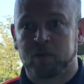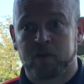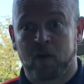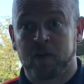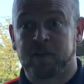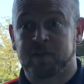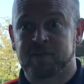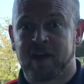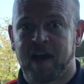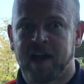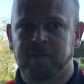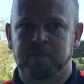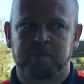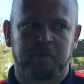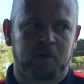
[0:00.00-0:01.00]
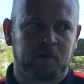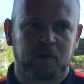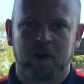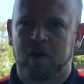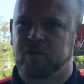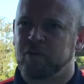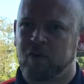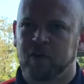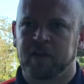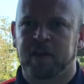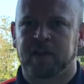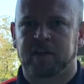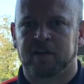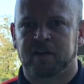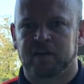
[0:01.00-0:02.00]
Not in the side, but look, I thought they
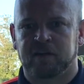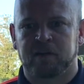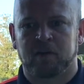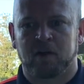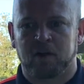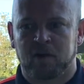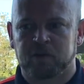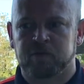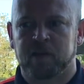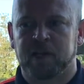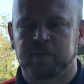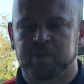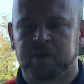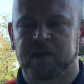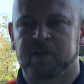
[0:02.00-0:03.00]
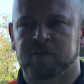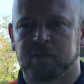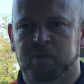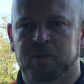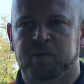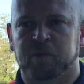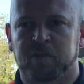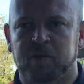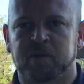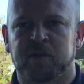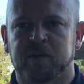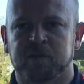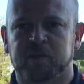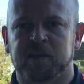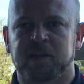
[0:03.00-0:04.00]
had I was really pleased with some of the
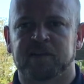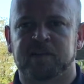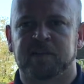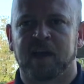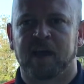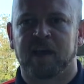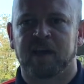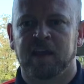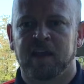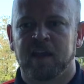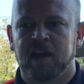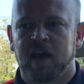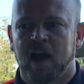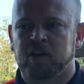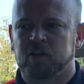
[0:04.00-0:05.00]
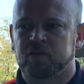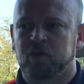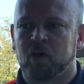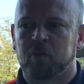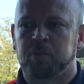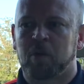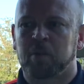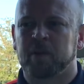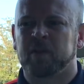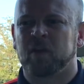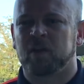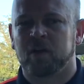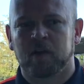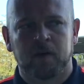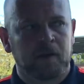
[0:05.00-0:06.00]
things we did today. I just thought probably
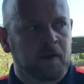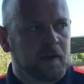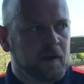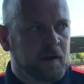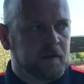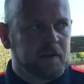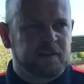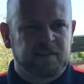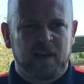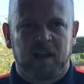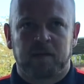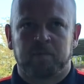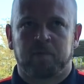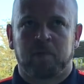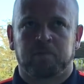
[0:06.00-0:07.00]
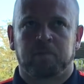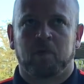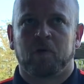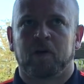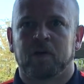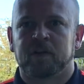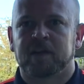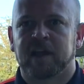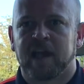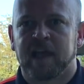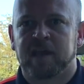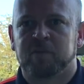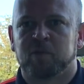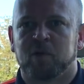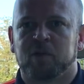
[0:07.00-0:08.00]
the telling point of the
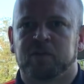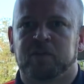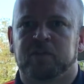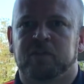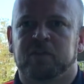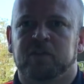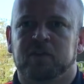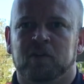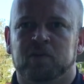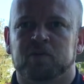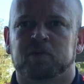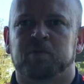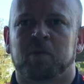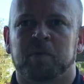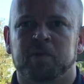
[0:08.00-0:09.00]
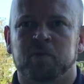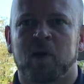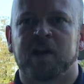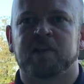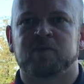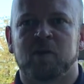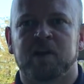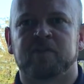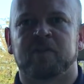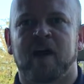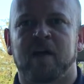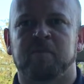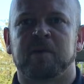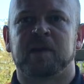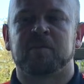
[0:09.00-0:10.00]
game was, just probably
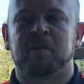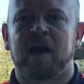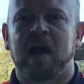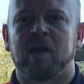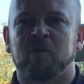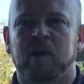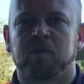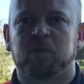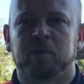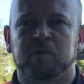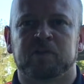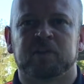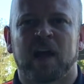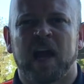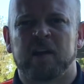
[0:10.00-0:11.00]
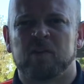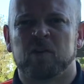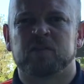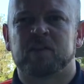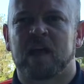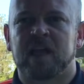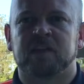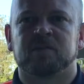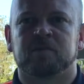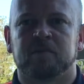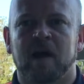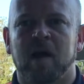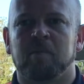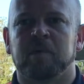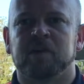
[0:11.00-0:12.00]
20-25 minute mark when we started rotating some of
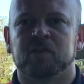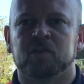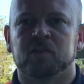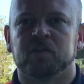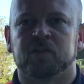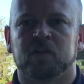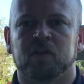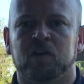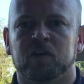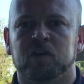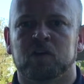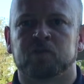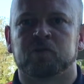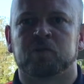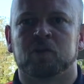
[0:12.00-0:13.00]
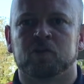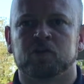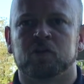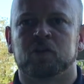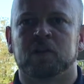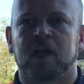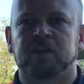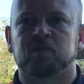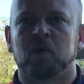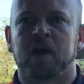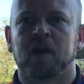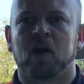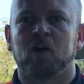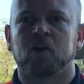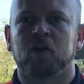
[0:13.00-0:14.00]
our middles and, some of those young lads
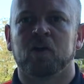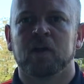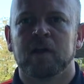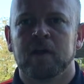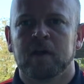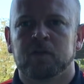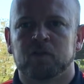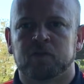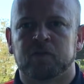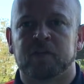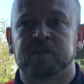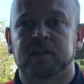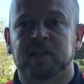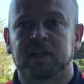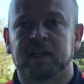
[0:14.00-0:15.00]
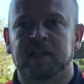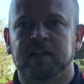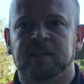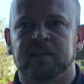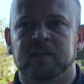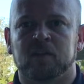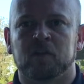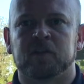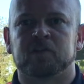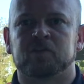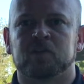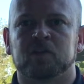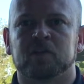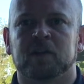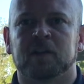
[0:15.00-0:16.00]
went on and just physically, they
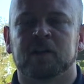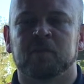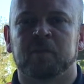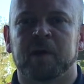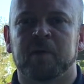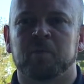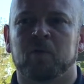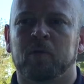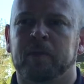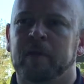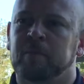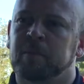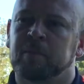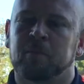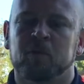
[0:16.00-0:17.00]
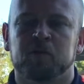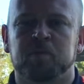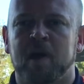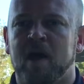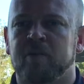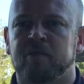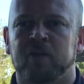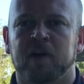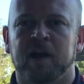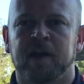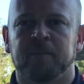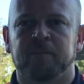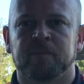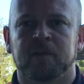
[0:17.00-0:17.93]
struggled a little bit, but they'll be much better for it.